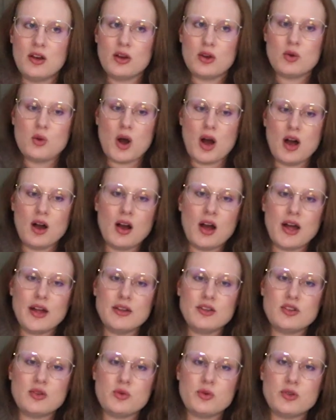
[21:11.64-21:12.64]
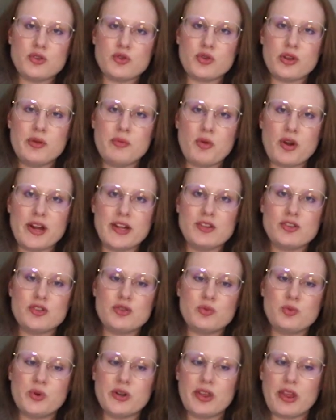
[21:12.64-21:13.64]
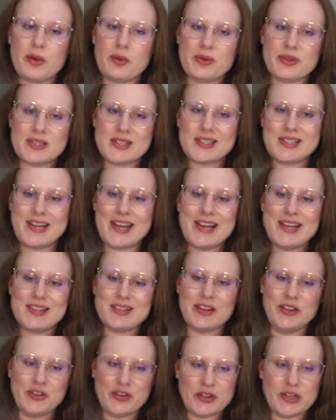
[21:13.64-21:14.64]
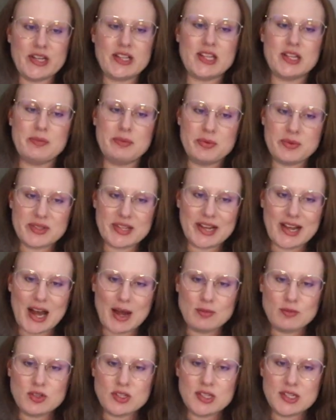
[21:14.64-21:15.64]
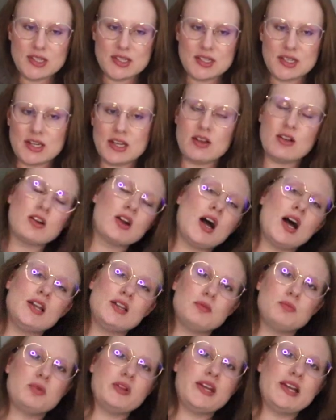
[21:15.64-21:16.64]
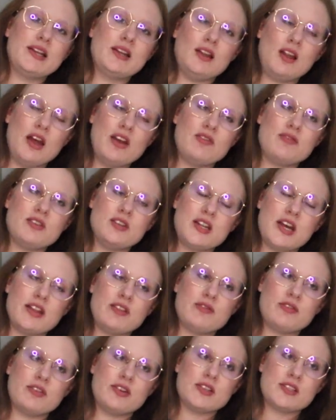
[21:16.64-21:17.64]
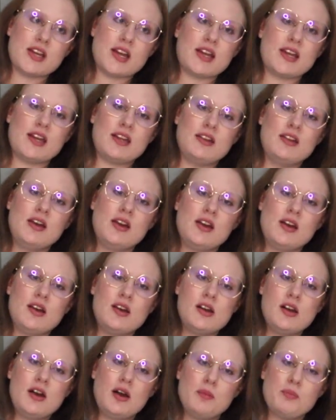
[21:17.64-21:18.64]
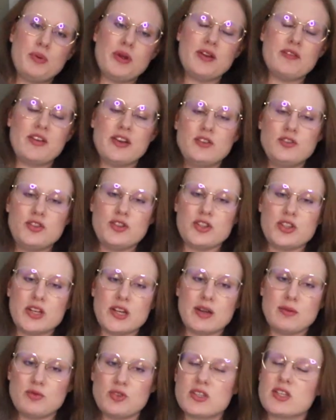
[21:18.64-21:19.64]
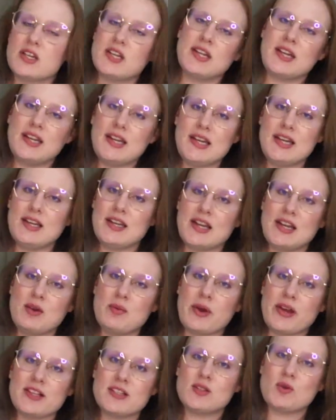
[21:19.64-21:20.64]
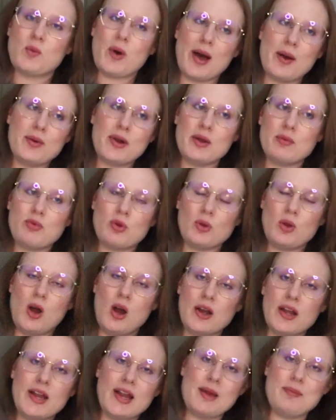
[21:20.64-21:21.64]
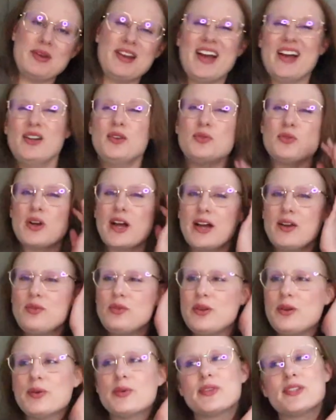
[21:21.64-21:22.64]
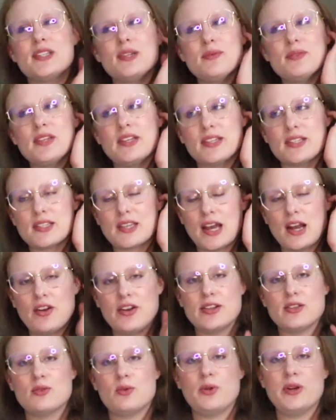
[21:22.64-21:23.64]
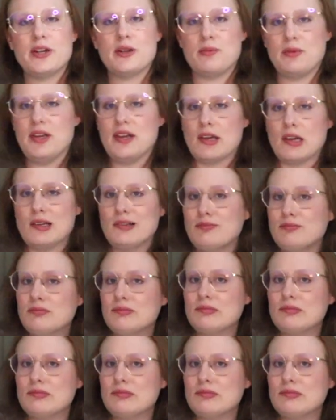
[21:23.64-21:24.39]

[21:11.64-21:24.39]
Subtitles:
who hung on to a tree branch where there were snakes underneath him and was like, I'm just gonna sit here and contemplate life and death for a second, but eventually I'm just gonna get eaten anyway, so why would I prolong it? I mean, I don't know. It seems like a scary story to me.